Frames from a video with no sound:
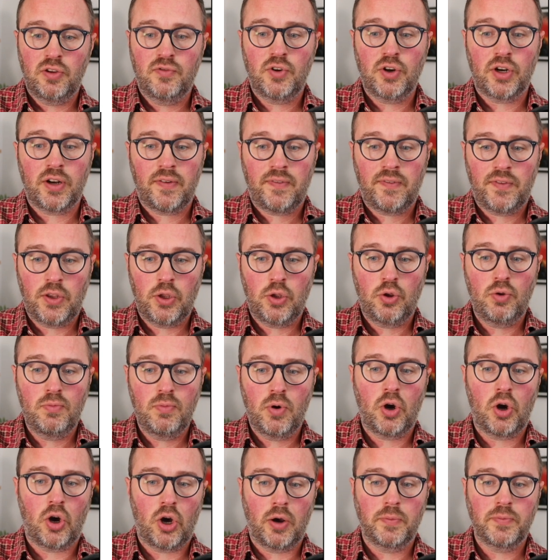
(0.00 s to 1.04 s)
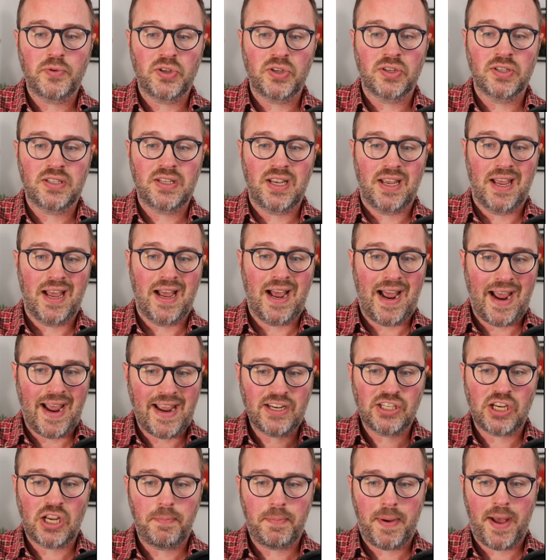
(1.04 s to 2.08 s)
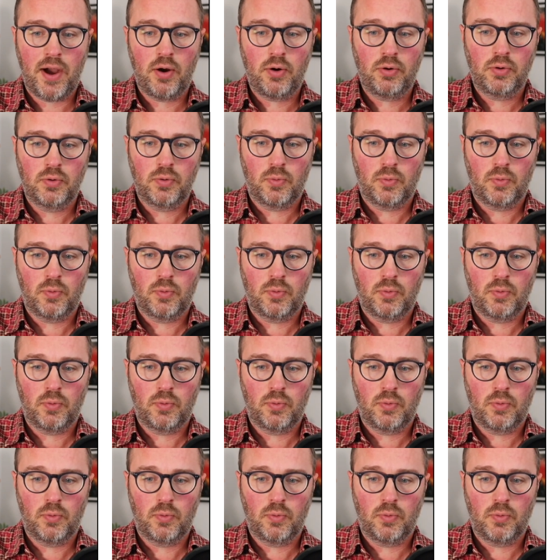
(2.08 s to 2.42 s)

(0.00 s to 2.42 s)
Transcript: got a few more options here. AJ Bell